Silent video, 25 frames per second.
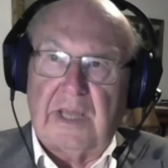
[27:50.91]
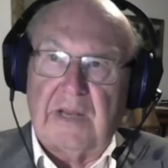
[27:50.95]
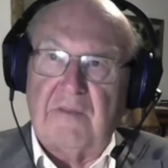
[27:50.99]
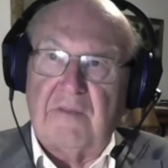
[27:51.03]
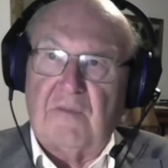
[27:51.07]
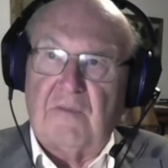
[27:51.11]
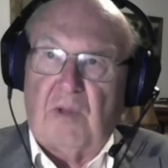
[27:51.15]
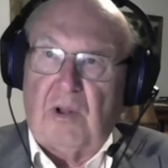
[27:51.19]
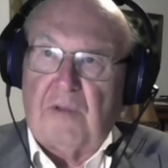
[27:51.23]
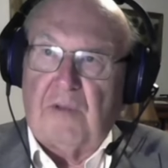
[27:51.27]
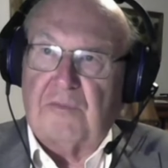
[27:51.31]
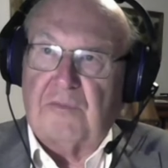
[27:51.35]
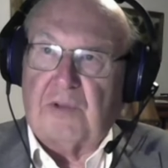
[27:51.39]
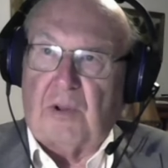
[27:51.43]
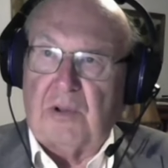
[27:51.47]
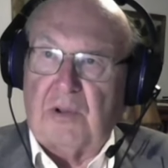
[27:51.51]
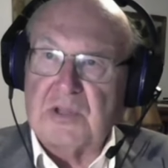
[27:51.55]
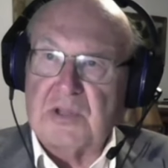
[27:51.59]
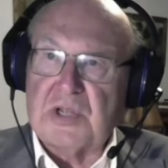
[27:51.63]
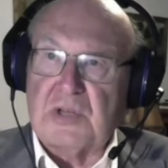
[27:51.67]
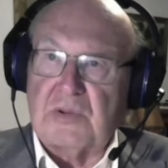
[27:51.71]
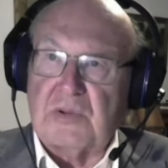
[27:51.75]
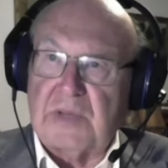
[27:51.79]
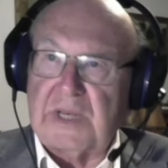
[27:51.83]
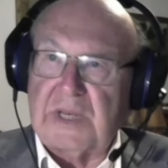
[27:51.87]
involved
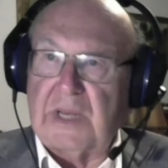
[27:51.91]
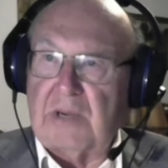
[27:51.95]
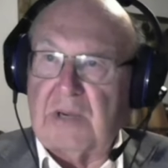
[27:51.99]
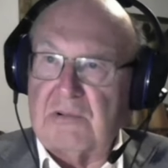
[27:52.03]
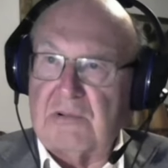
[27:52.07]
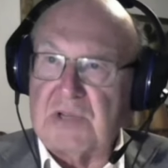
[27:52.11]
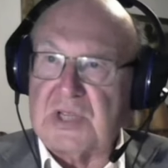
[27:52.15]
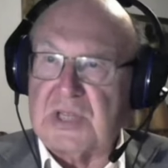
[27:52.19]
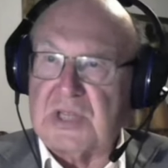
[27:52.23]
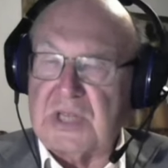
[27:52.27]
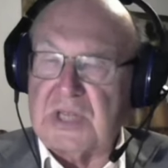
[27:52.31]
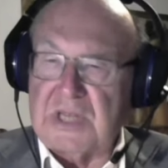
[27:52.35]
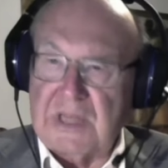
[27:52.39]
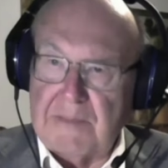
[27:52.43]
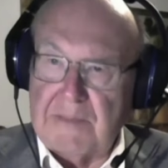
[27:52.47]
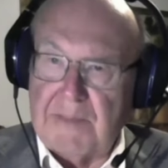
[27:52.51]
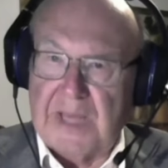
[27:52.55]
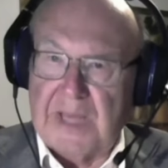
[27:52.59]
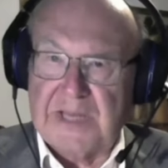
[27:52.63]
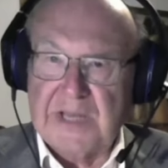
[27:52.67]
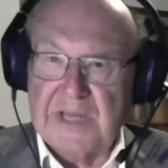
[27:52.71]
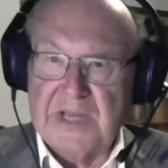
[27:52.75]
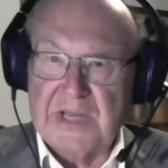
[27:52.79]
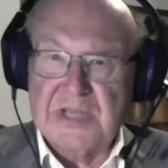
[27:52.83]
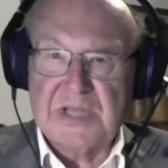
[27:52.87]
also in OECD
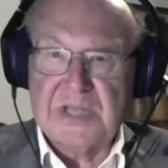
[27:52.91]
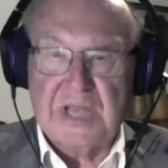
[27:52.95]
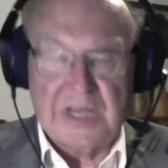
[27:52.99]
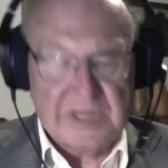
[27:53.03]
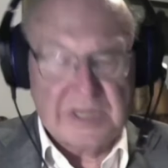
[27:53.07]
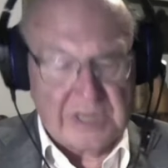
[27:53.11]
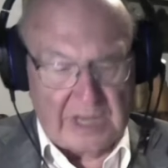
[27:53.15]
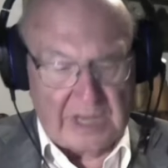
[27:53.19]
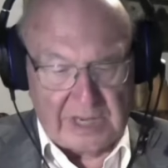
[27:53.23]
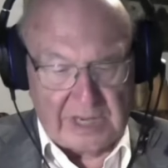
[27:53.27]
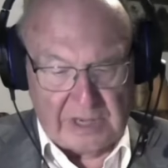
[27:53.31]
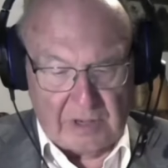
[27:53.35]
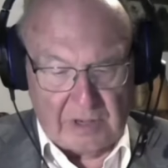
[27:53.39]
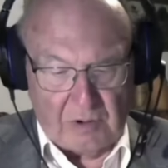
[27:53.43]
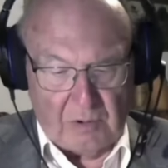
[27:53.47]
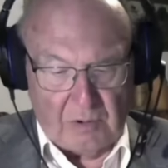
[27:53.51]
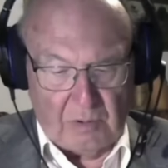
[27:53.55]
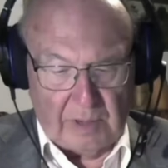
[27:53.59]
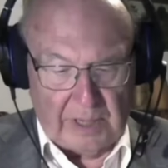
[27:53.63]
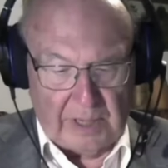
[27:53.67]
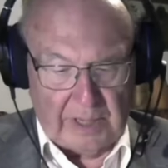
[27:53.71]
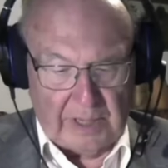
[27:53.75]
matters, as I know.